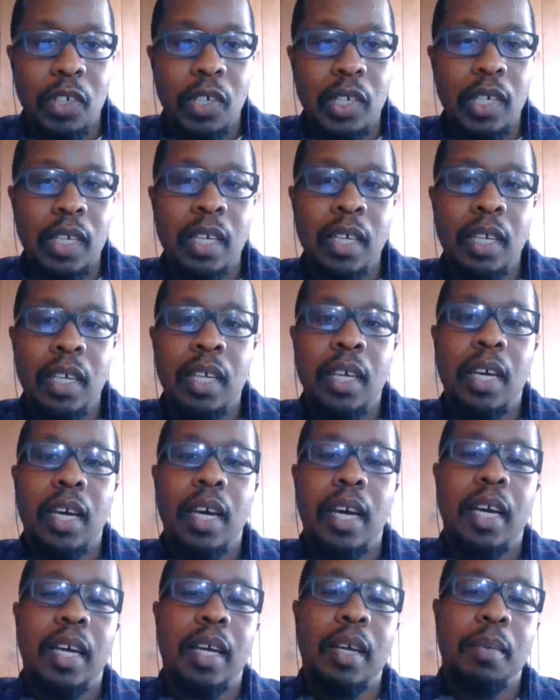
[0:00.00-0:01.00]
right?
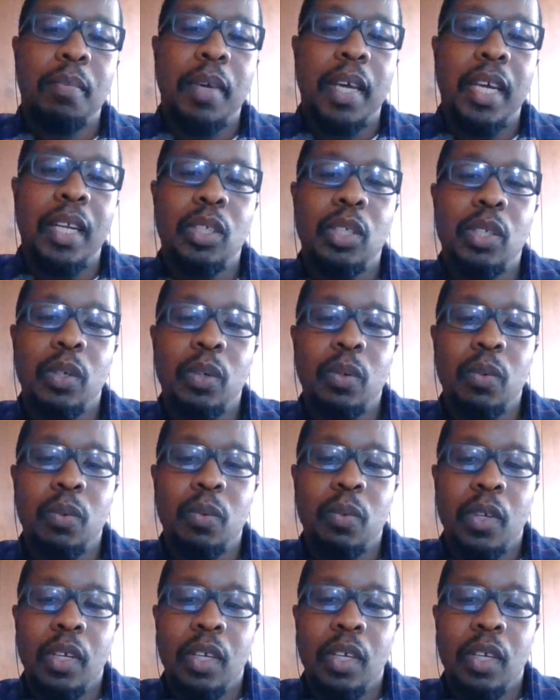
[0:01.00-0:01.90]
And so